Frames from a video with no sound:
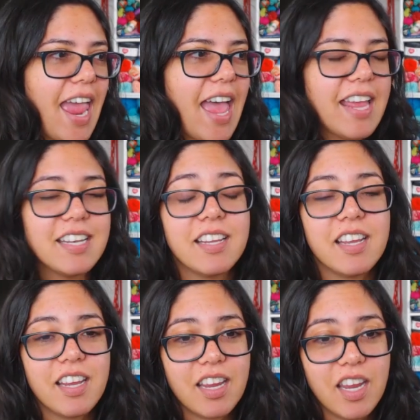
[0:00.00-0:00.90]
and
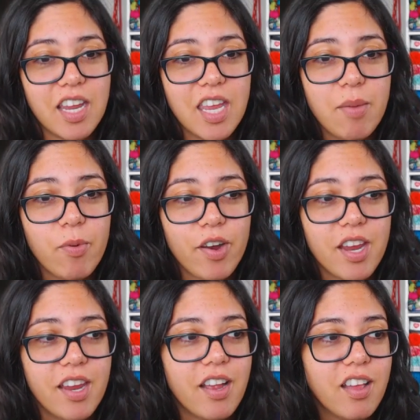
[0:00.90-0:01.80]
keep
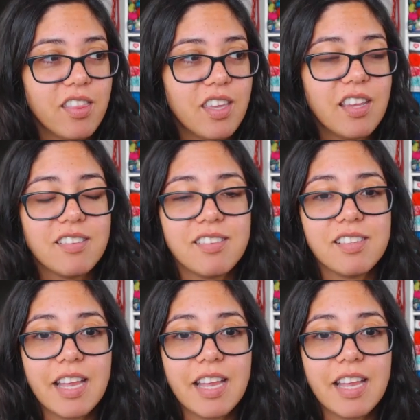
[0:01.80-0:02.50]
working on things